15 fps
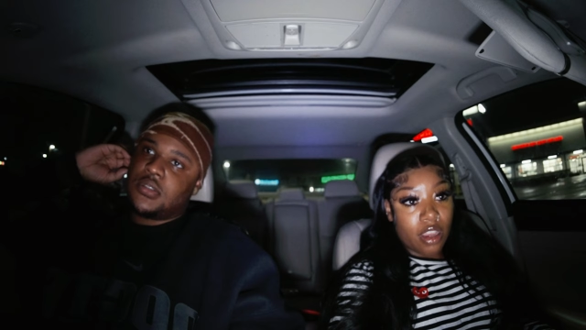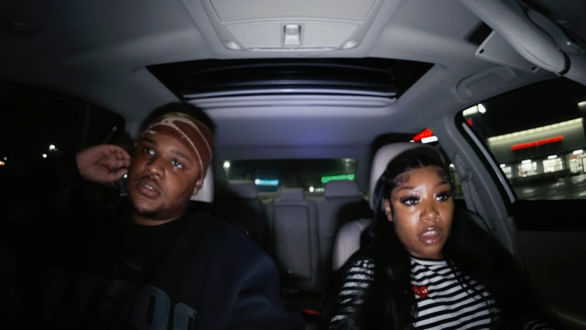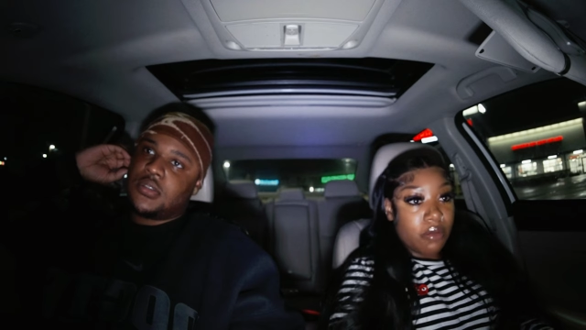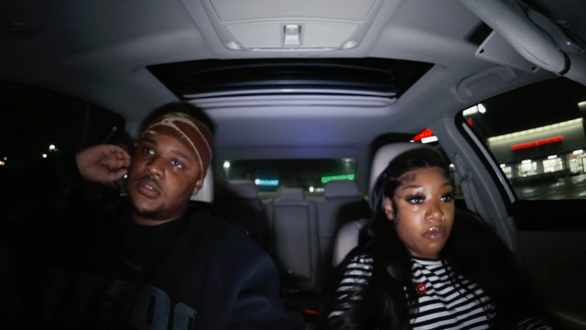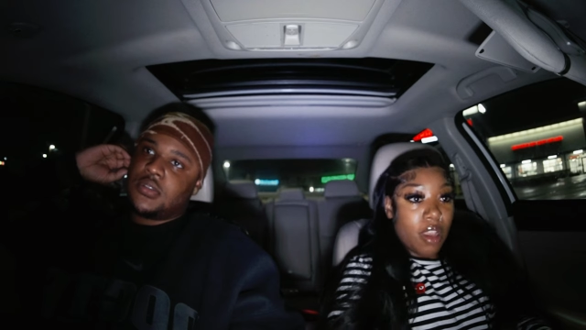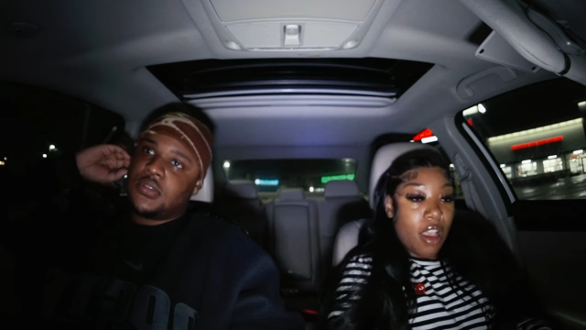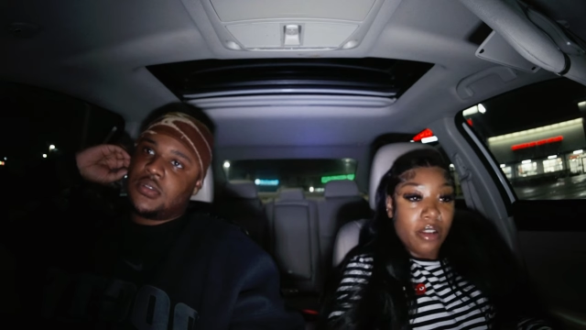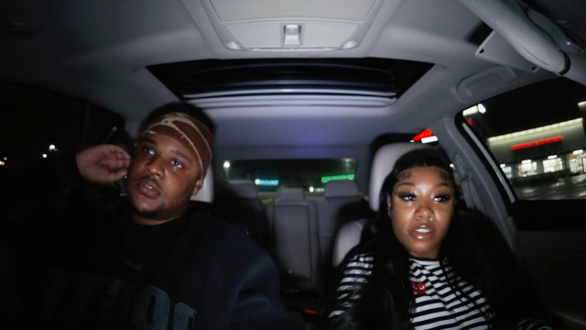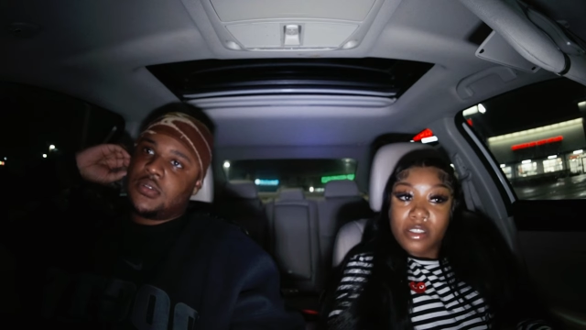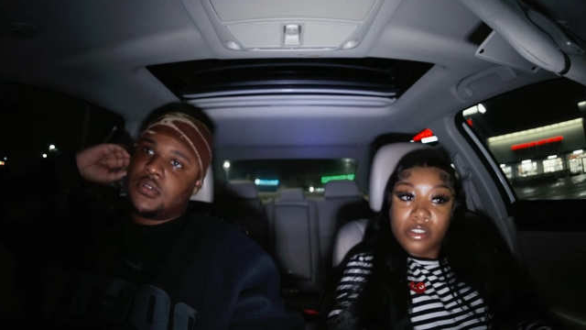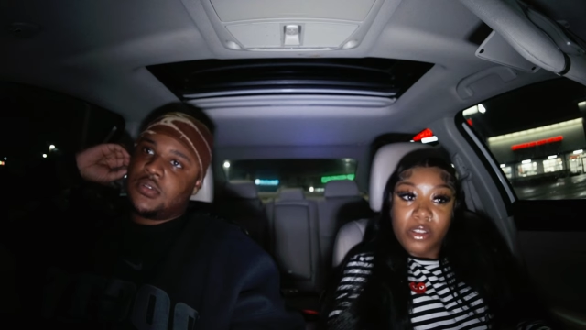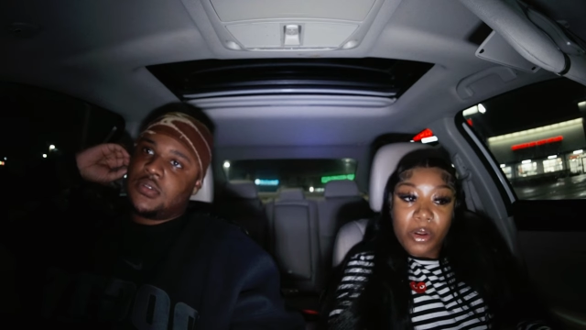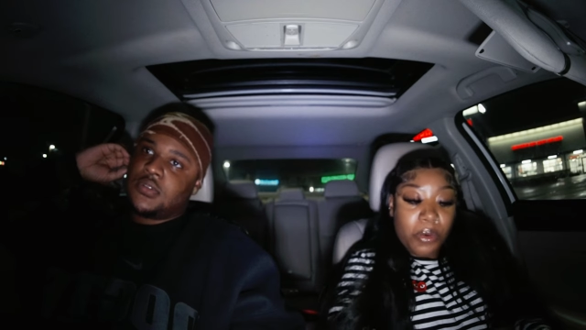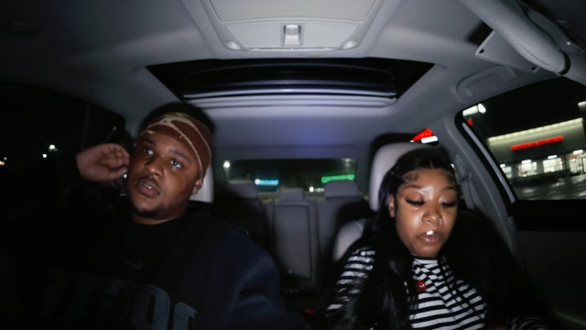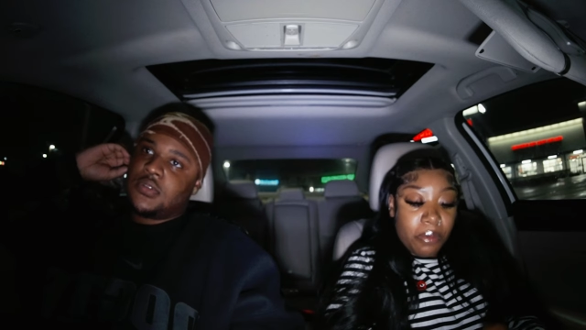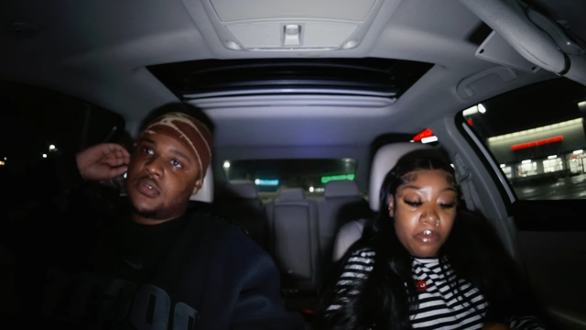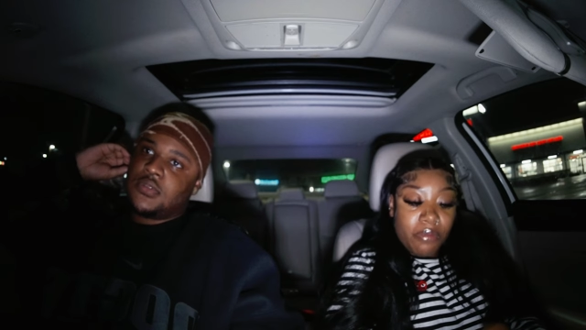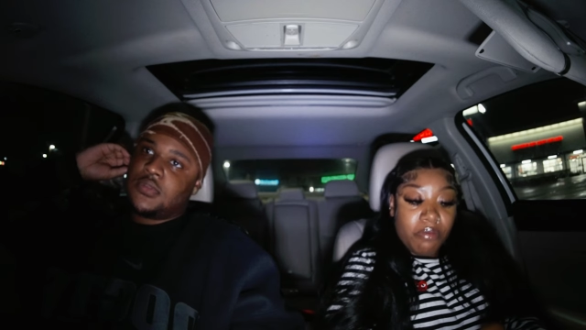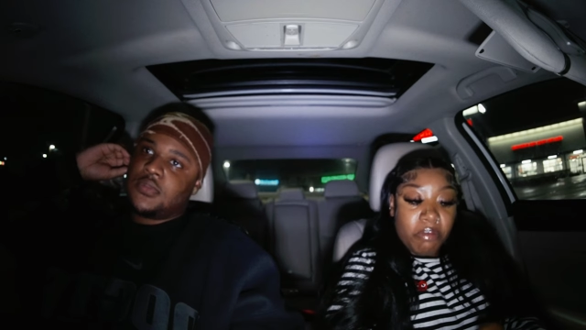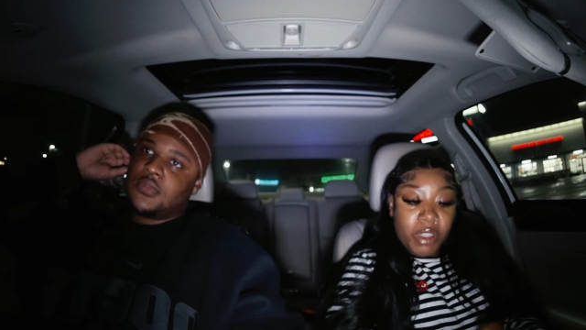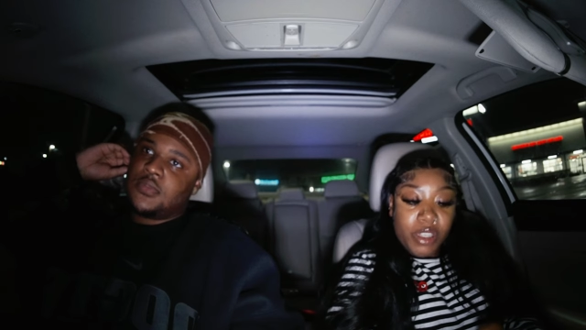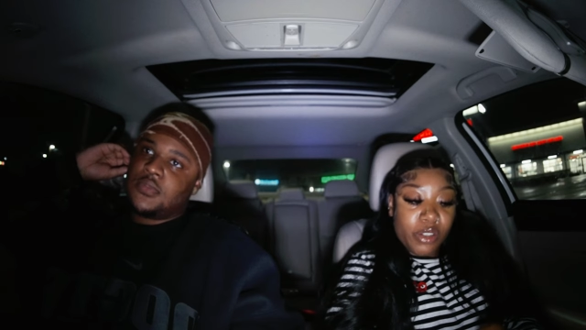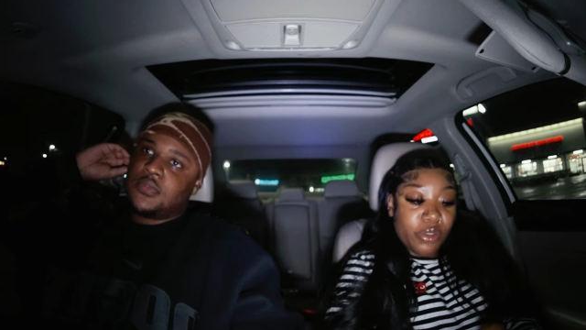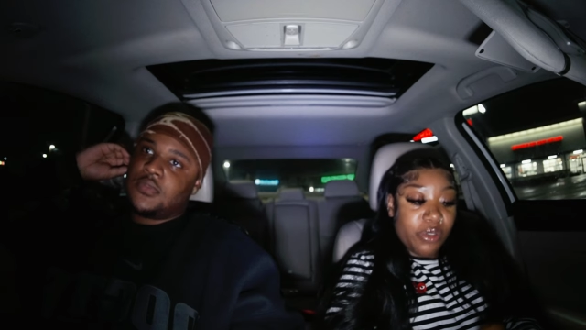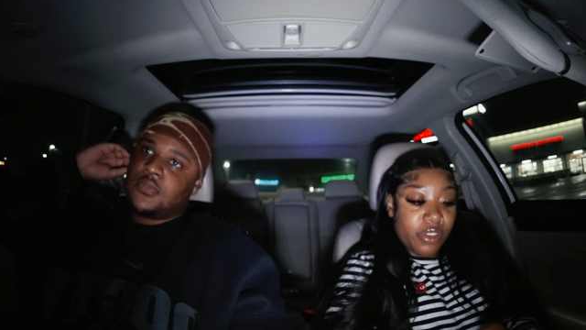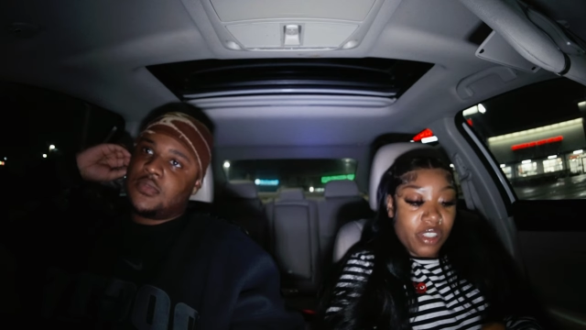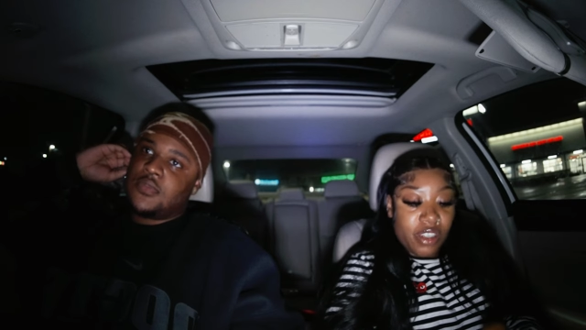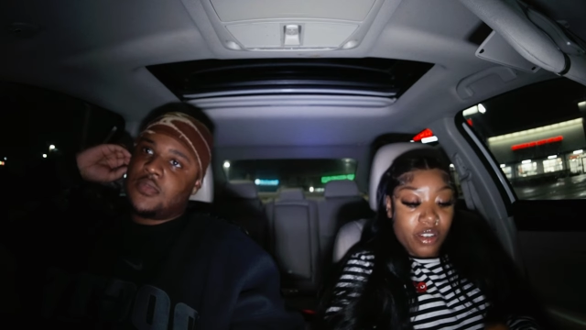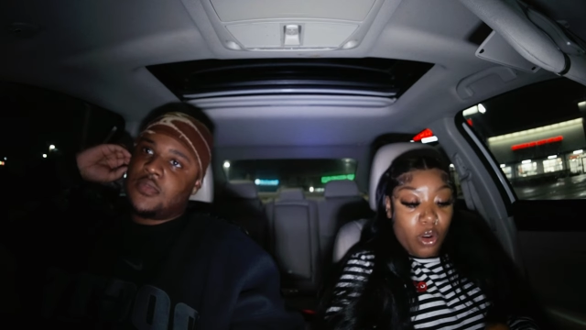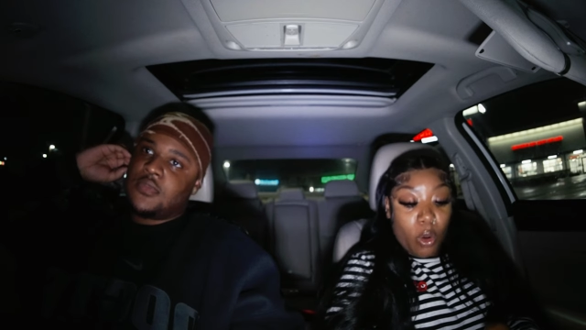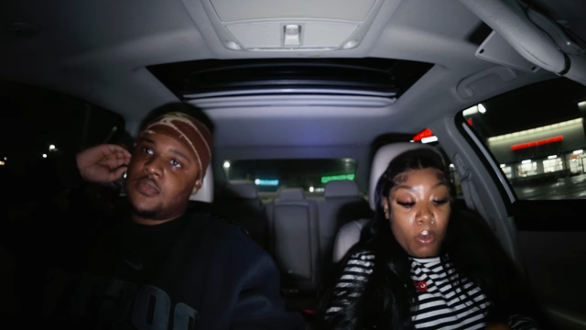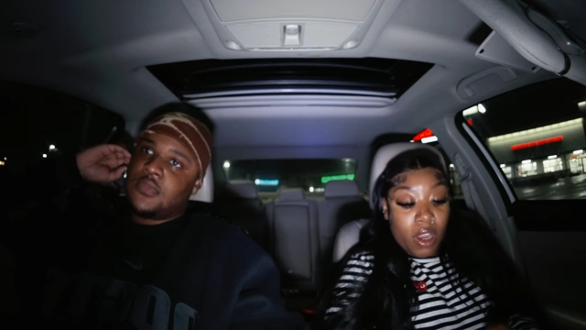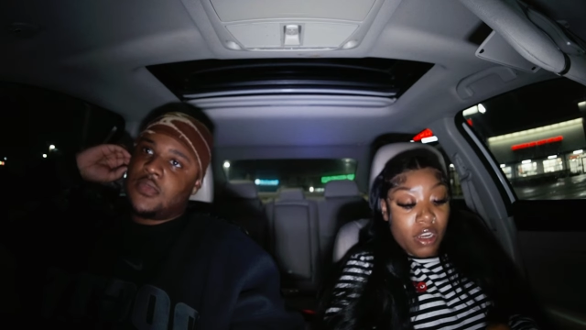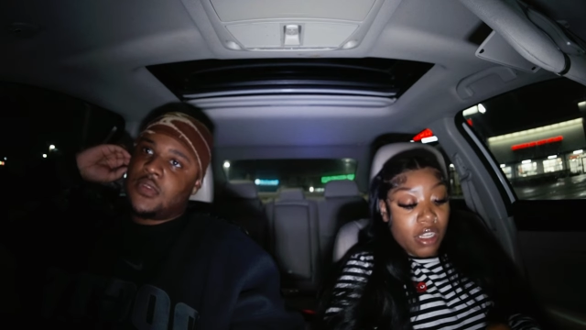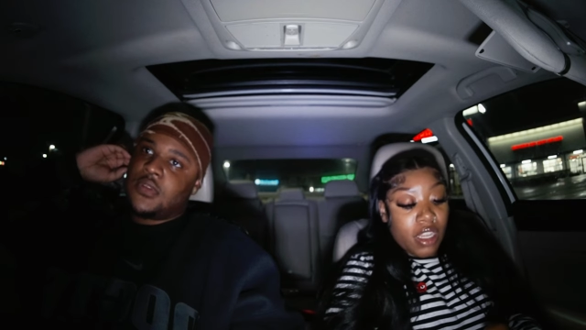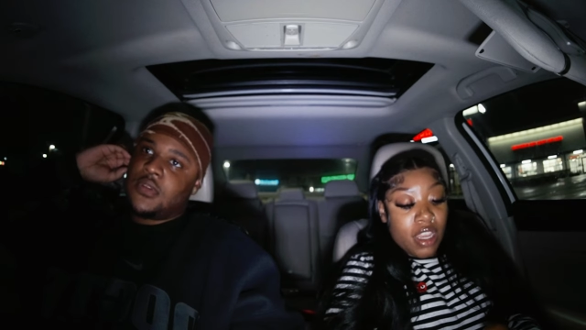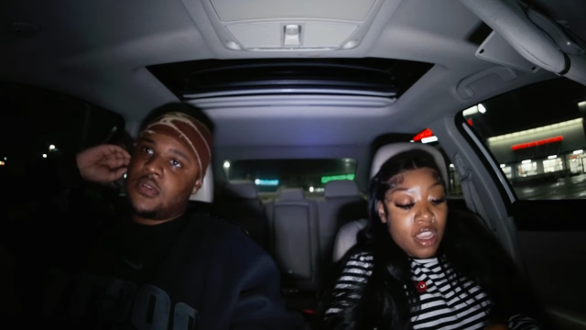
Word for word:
Speaker 1: I, I just don't be interested in nobody.